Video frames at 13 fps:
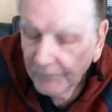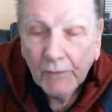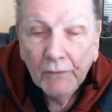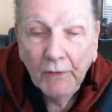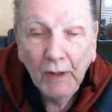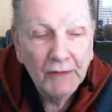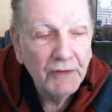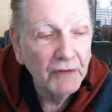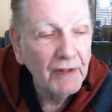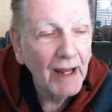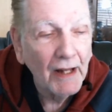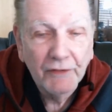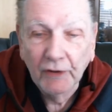So let's
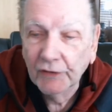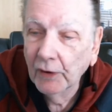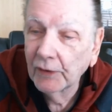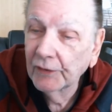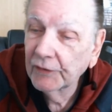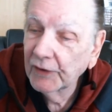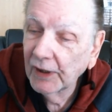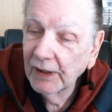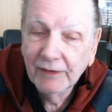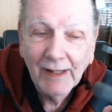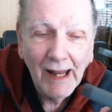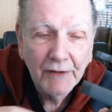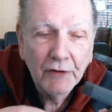attach it. So it
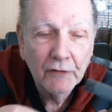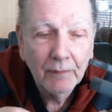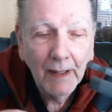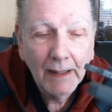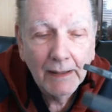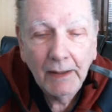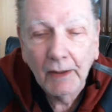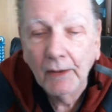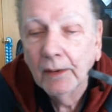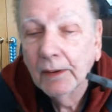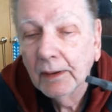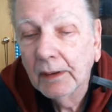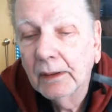attaches right here.
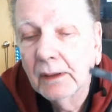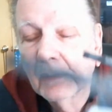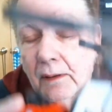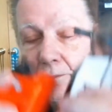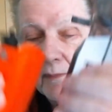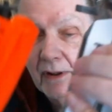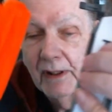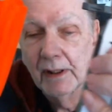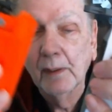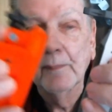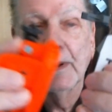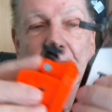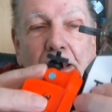Let me get it
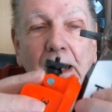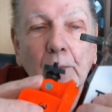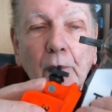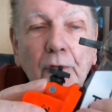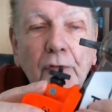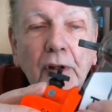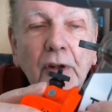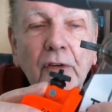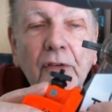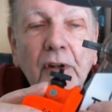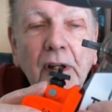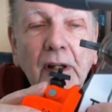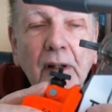up by the camera so you can
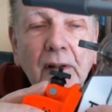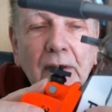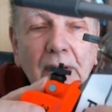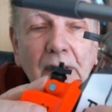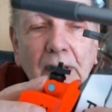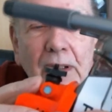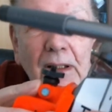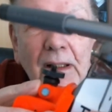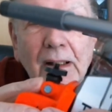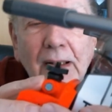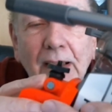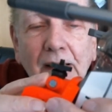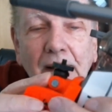see it.
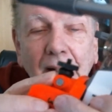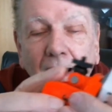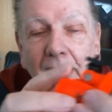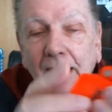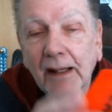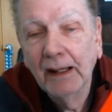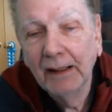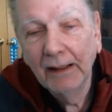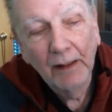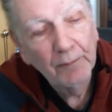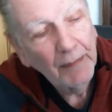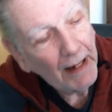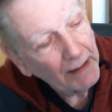Okay, and
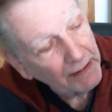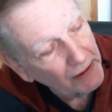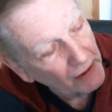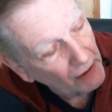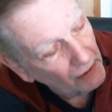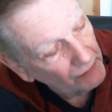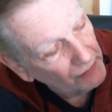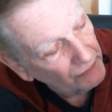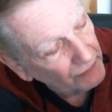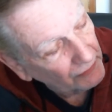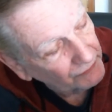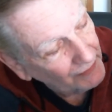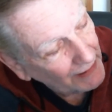then back here, these
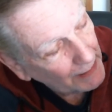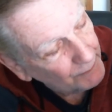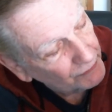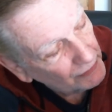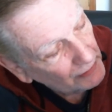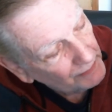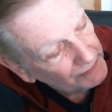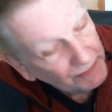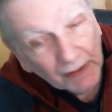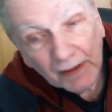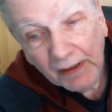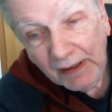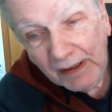little tabs go in
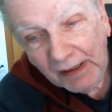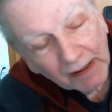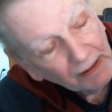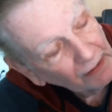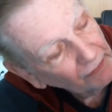the